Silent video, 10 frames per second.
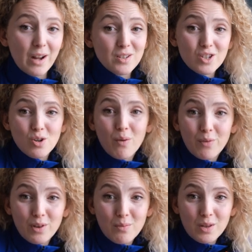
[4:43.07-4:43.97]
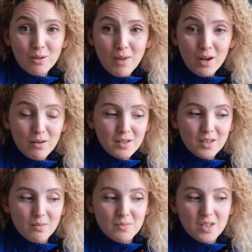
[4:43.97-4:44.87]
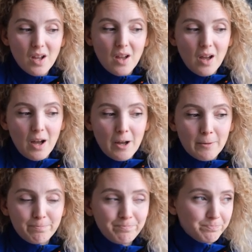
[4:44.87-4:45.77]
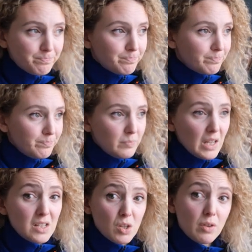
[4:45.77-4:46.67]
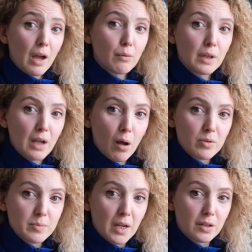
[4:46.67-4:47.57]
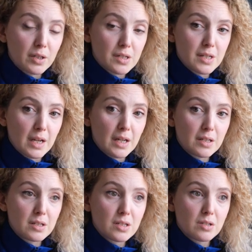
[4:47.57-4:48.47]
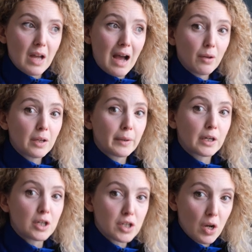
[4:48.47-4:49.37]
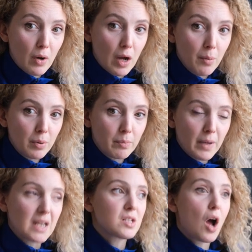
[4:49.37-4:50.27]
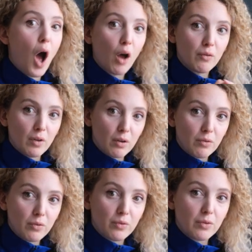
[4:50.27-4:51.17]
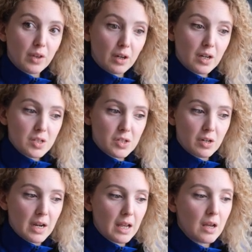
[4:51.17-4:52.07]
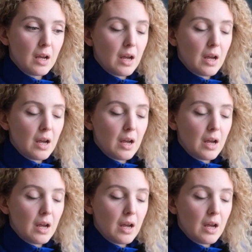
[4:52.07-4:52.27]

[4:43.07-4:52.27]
How does it show up for them in their mannerisms? And And so that really helped me understand how they were going to show up based off of their history.